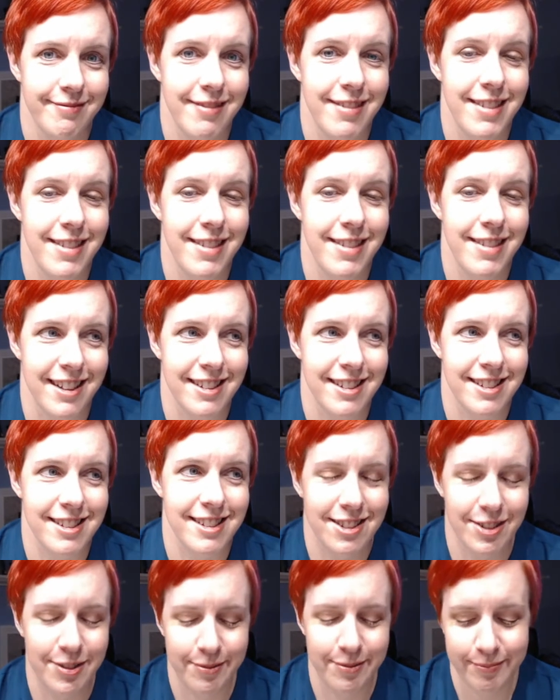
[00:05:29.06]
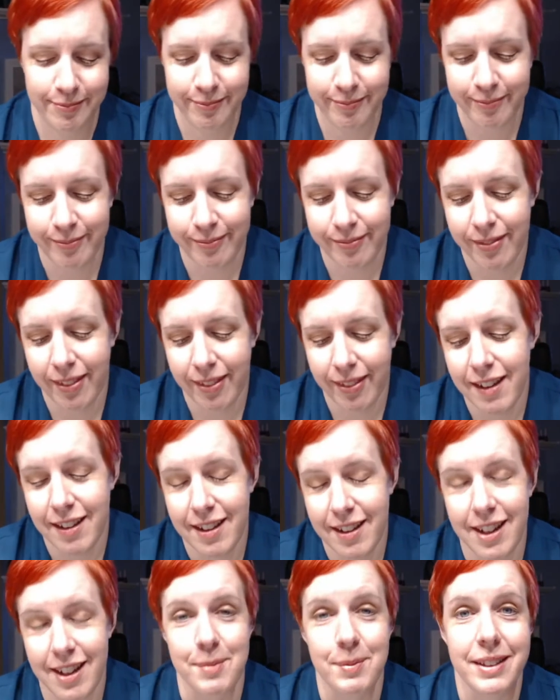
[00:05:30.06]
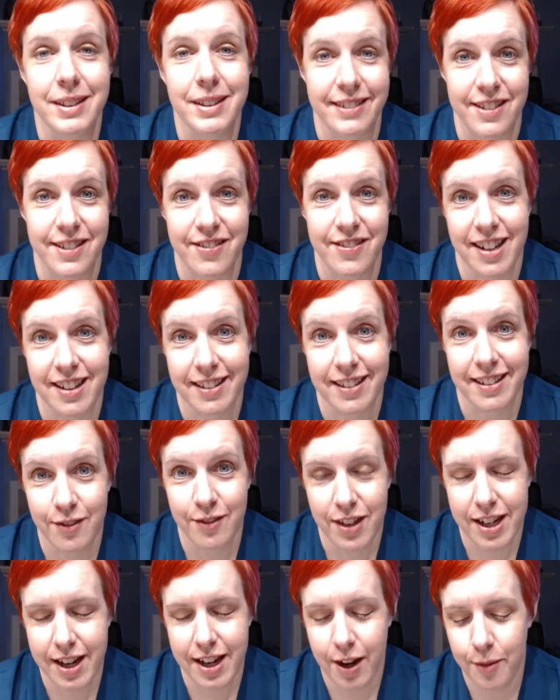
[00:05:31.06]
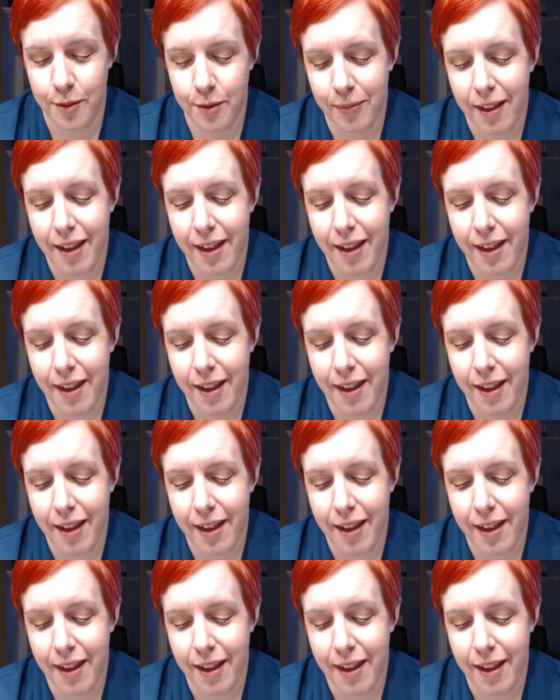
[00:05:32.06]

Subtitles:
Thanks. I'm gonna leave that in the video.